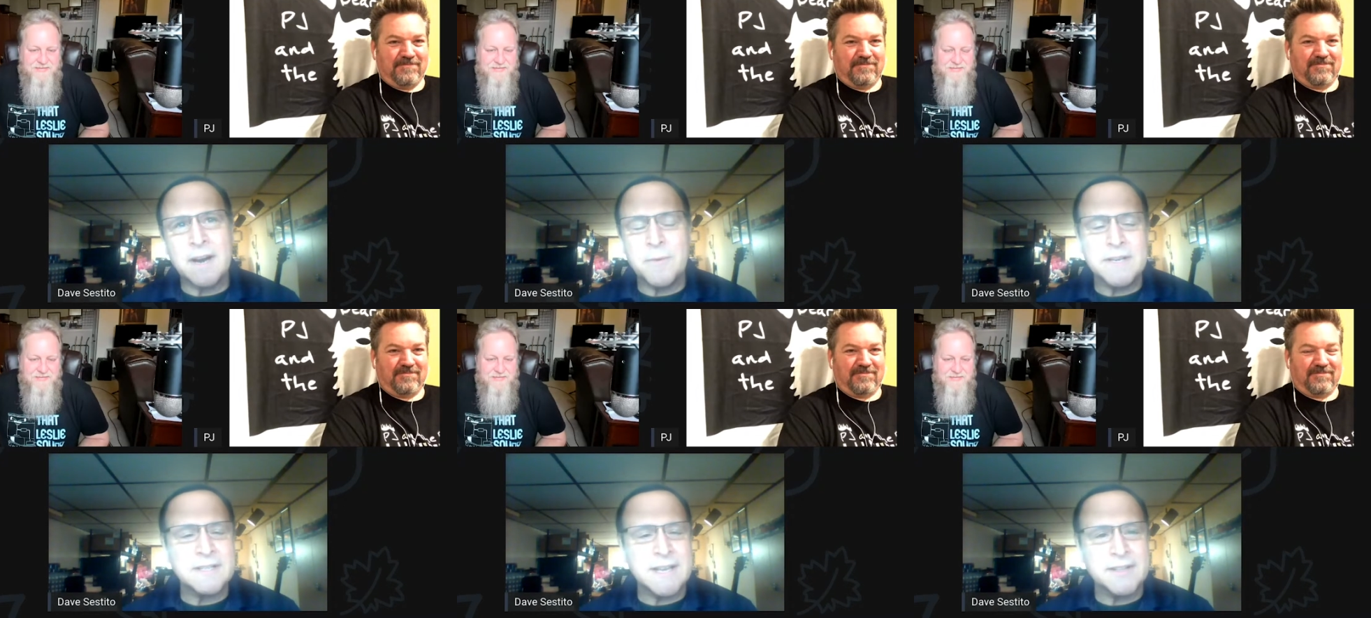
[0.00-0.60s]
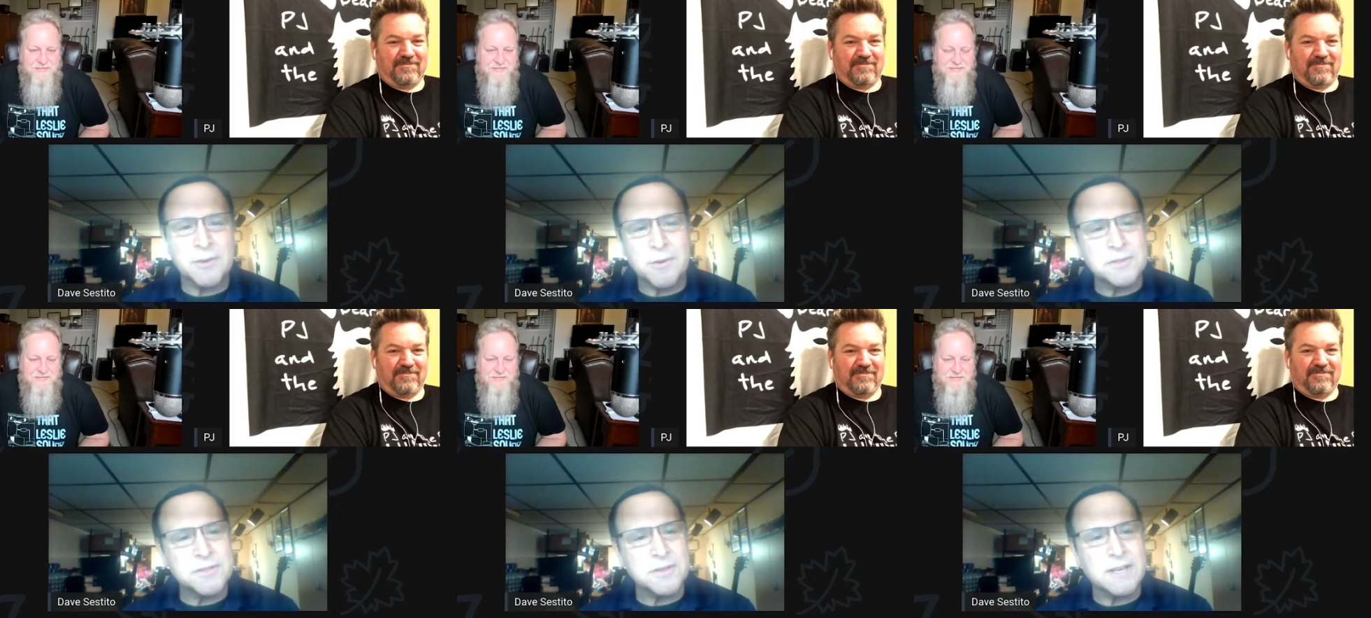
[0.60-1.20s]
Speaker 1: I redesigned the whole
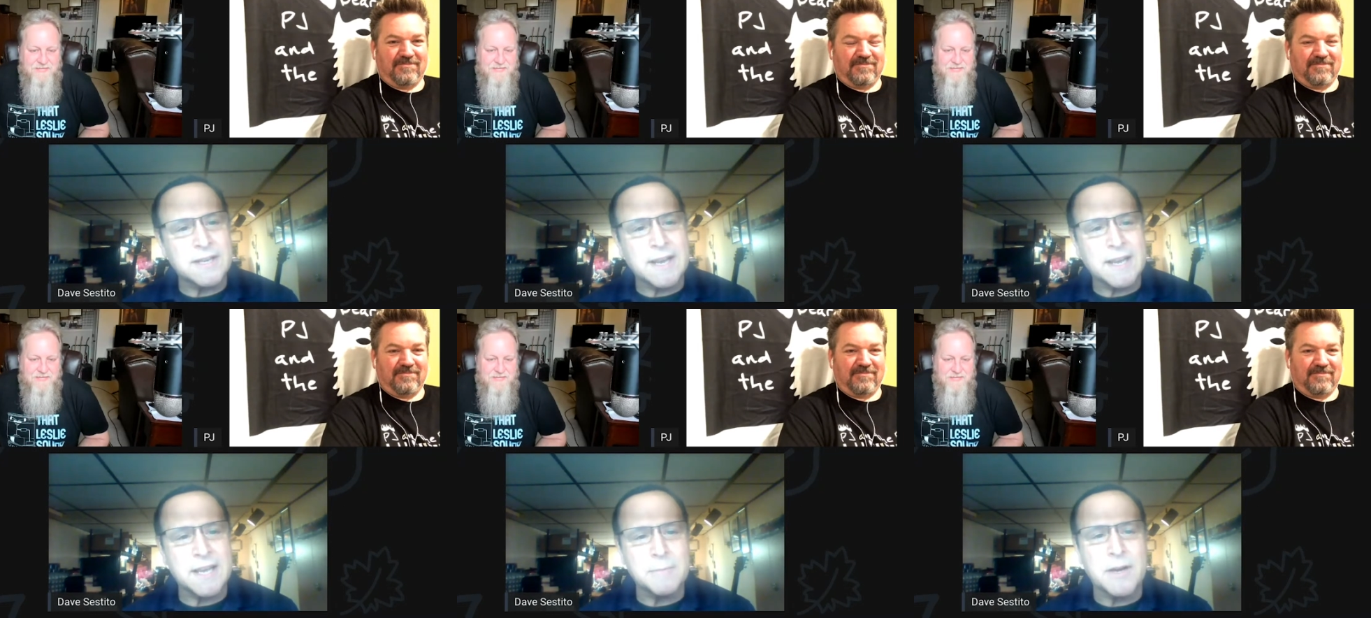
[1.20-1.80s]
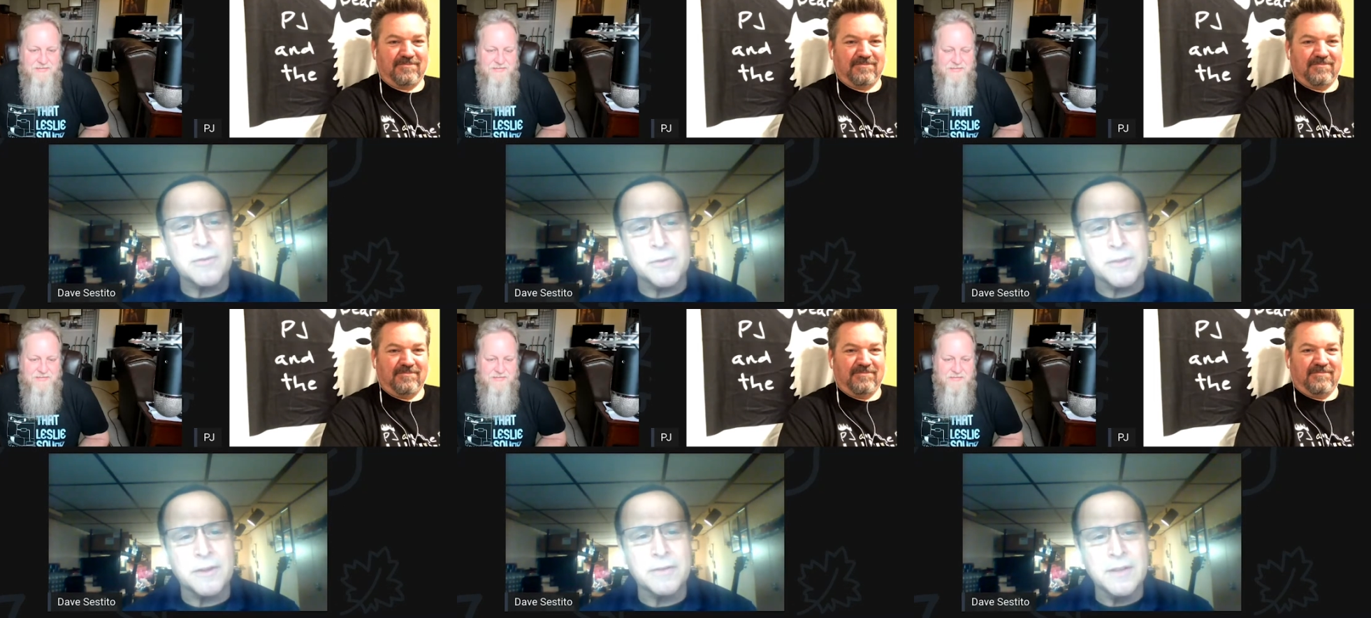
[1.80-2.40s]
circuit, and I came out with
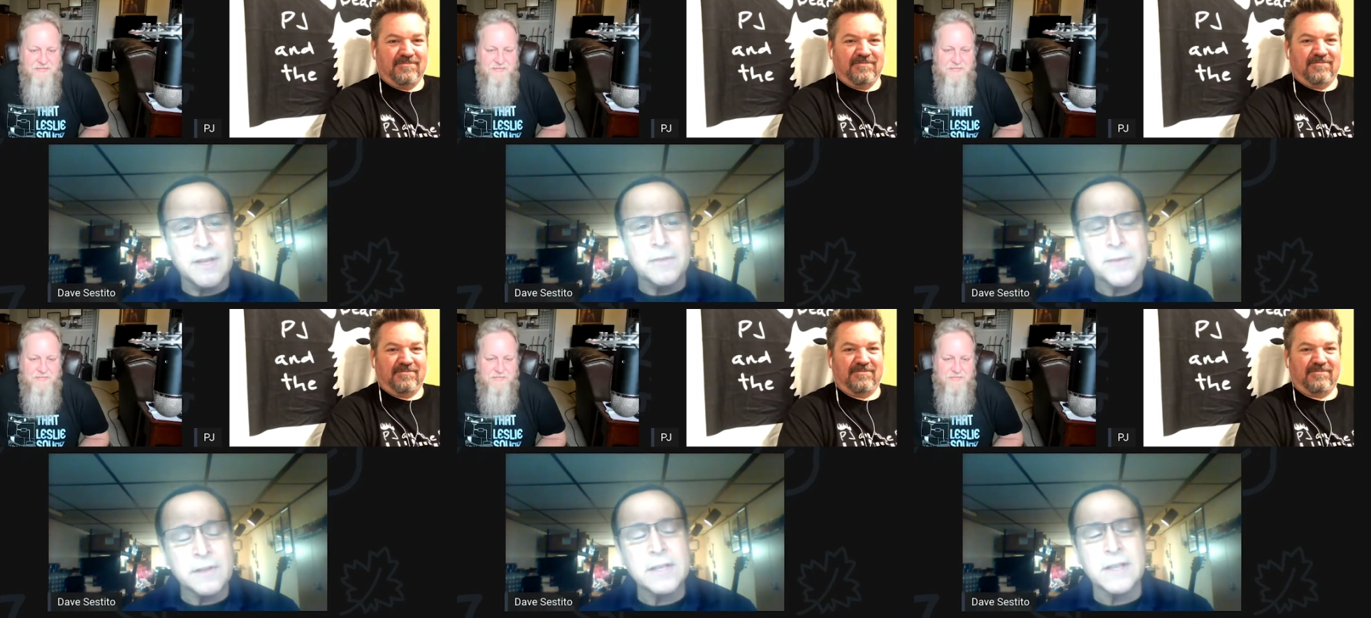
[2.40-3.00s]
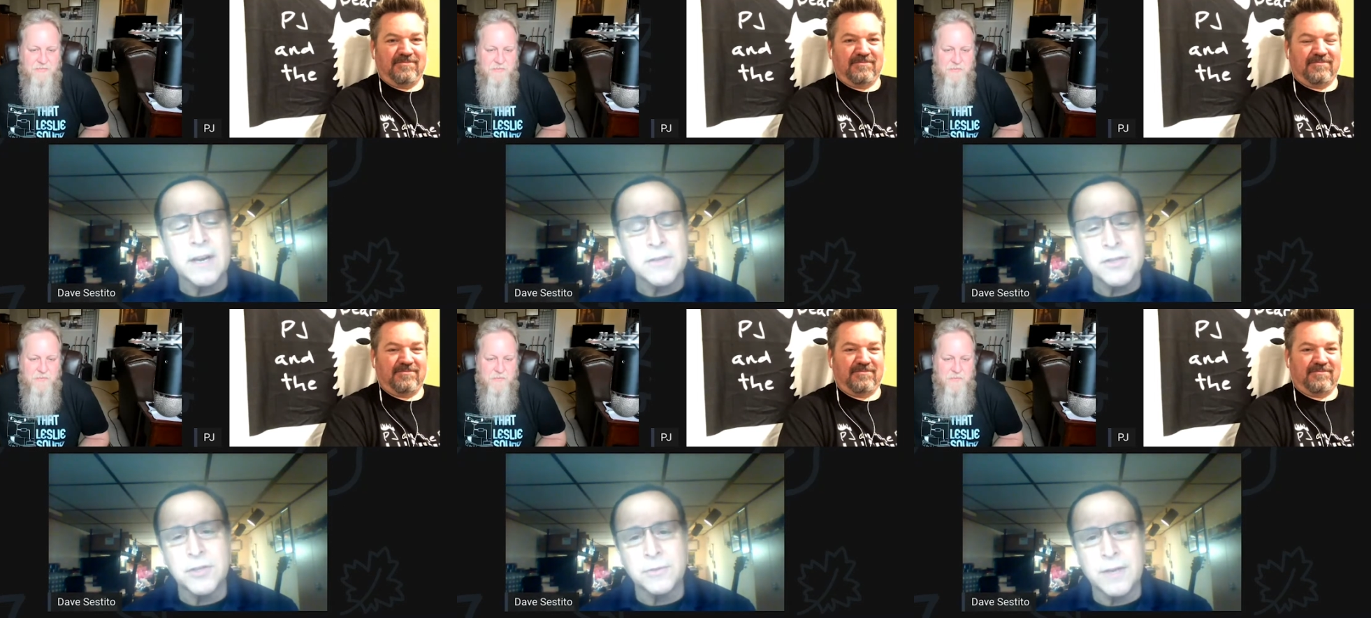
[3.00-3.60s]
a fairly
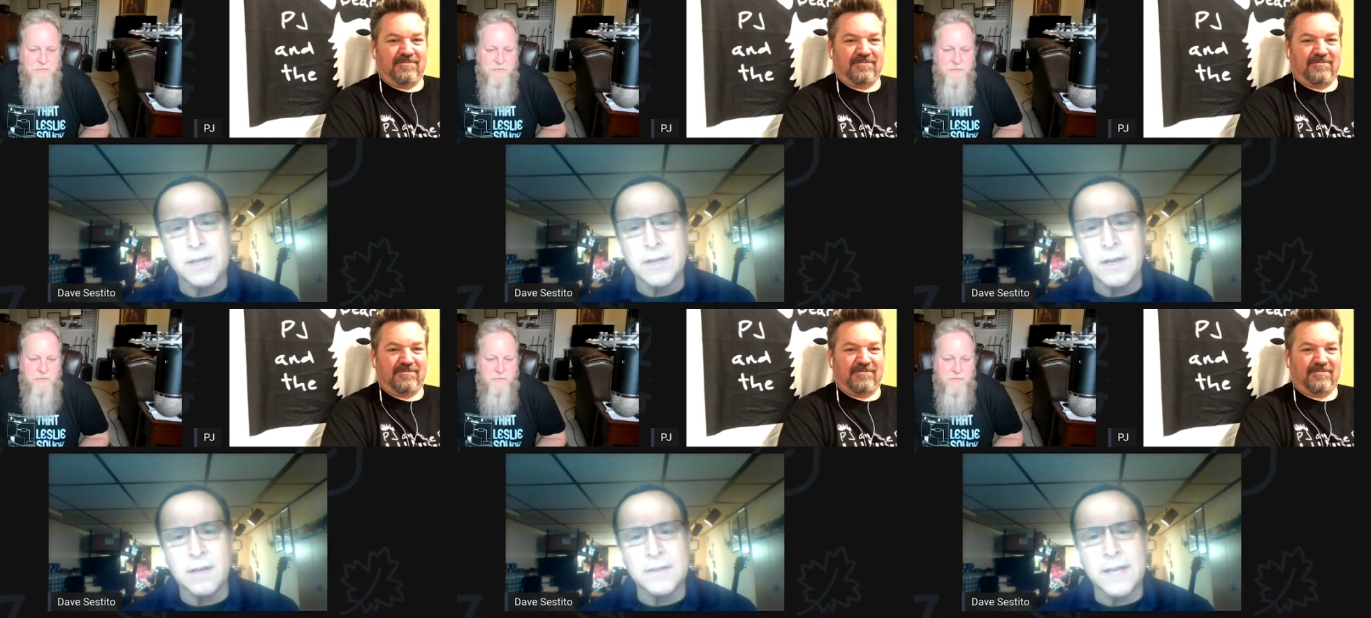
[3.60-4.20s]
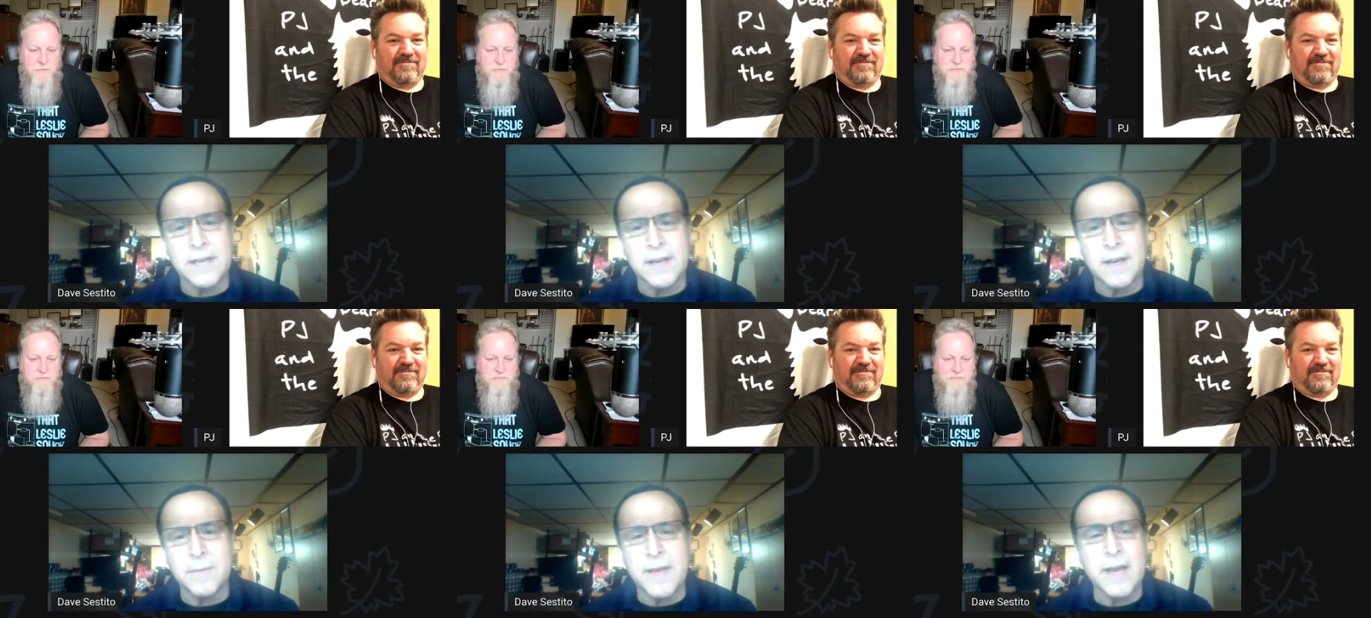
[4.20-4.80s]
large unit called a
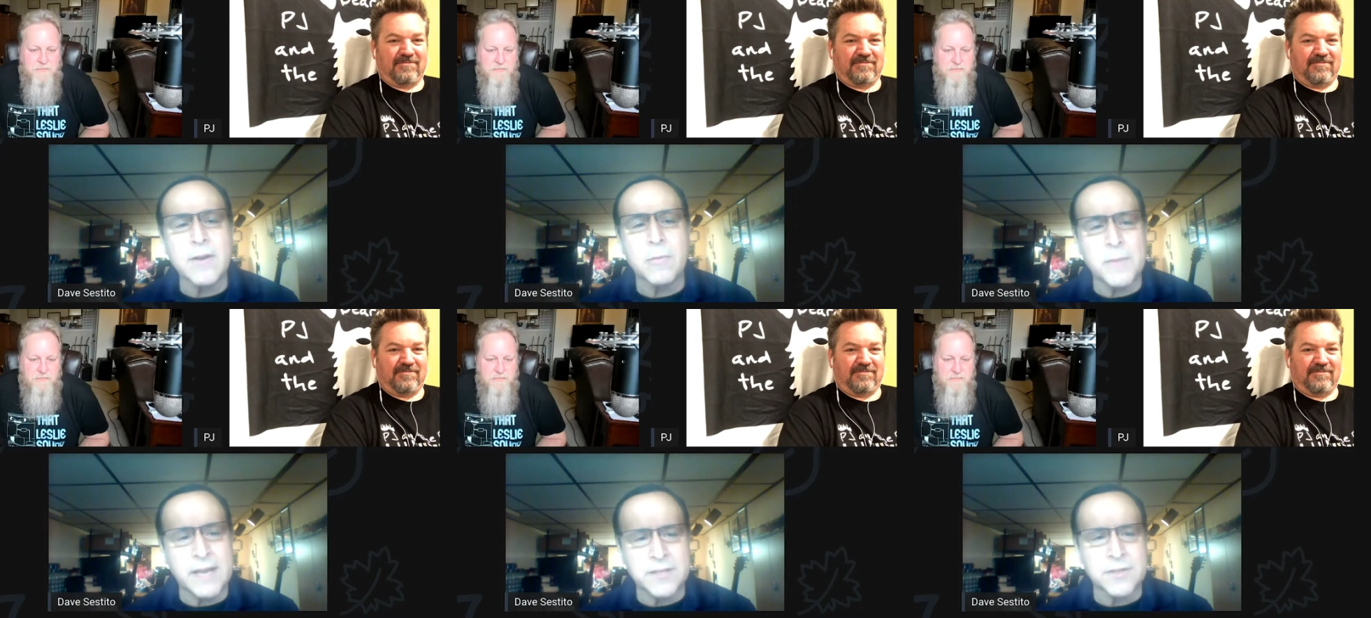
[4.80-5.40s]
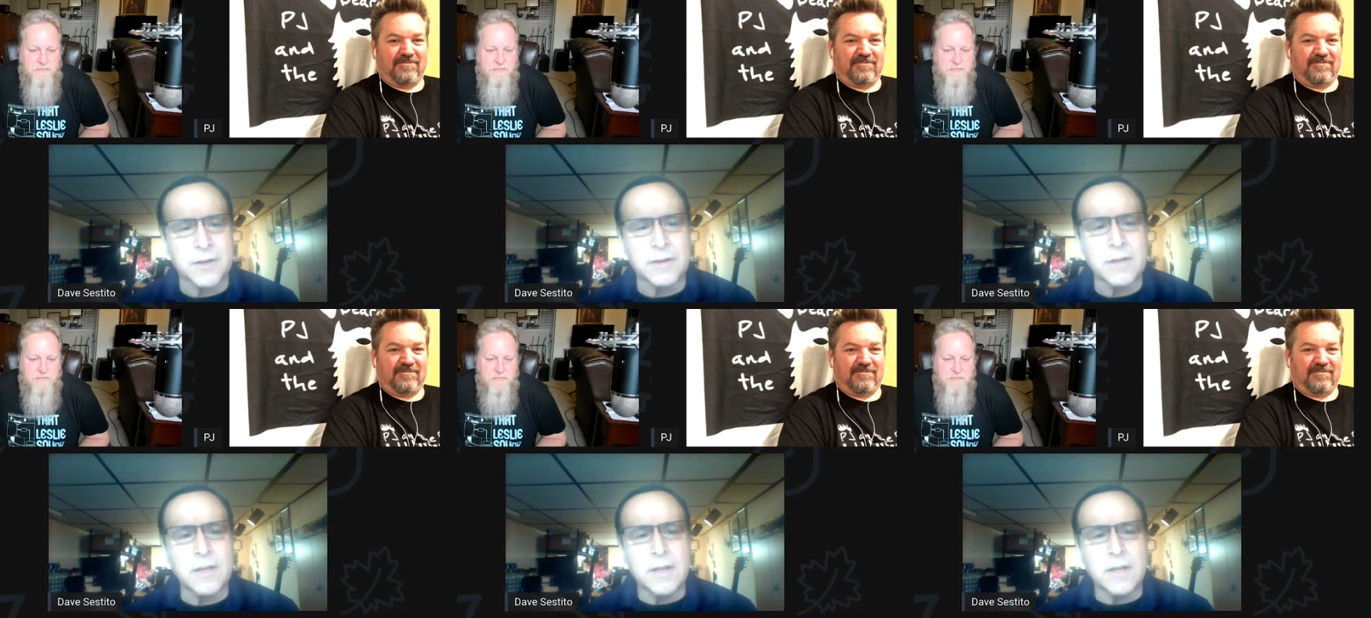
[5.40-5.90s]
uh, Echo Master.